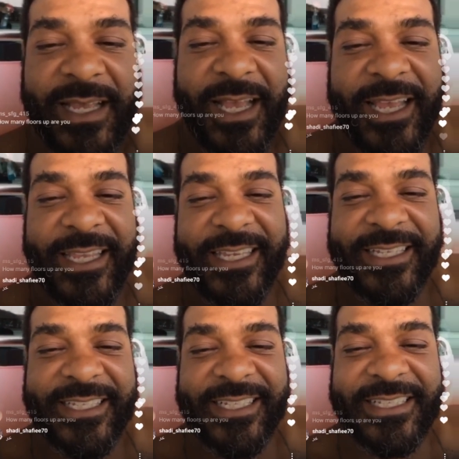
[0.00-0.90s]
I ain't
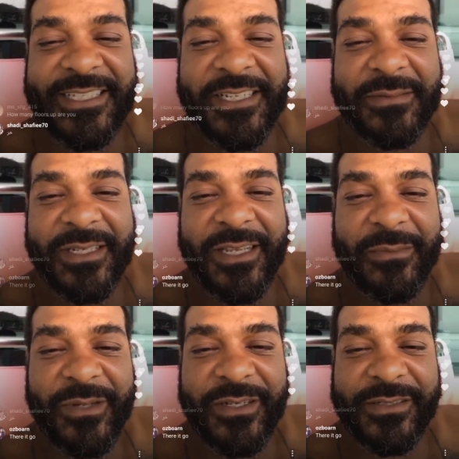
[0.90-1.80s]
get to hit the gym
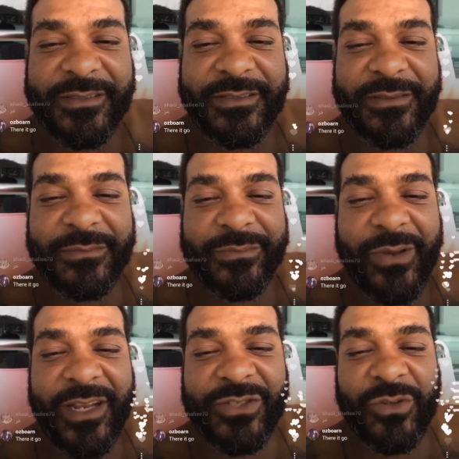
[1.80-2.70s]
today, but
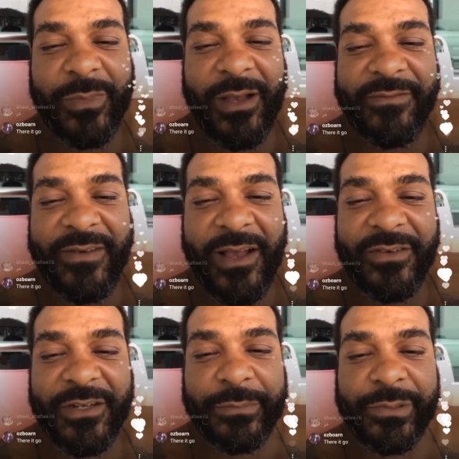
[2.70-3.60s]
probably do about
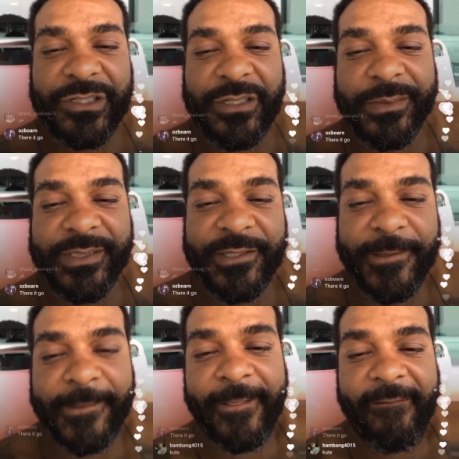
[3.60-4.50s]
500 push-ups.
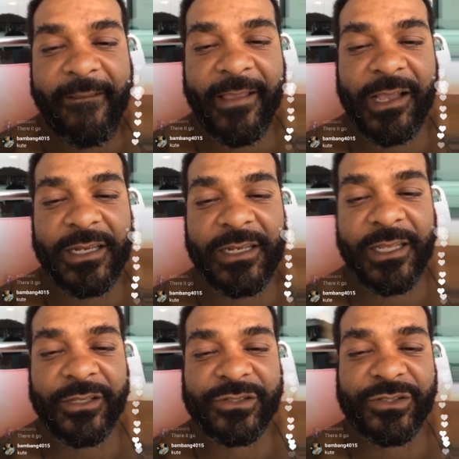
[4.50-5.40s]
I ain't got
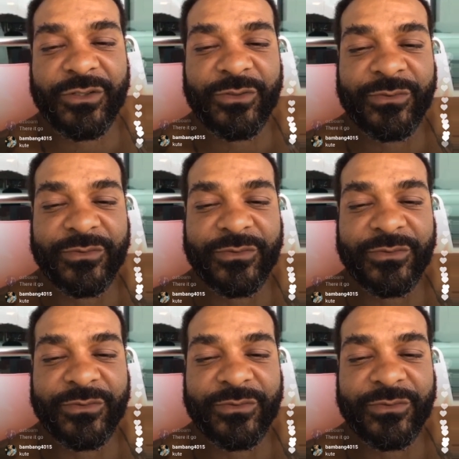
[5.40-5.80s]
nothing else to do.